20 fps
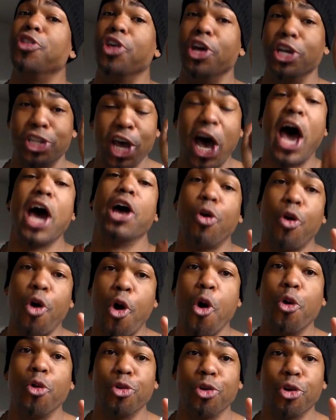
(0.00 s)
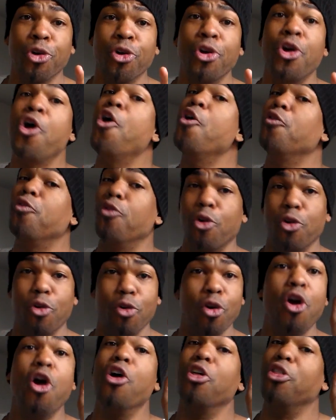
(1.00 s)
the title holder
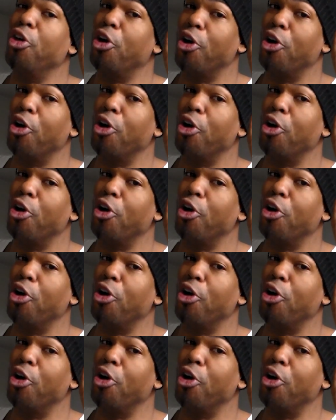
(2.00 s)
for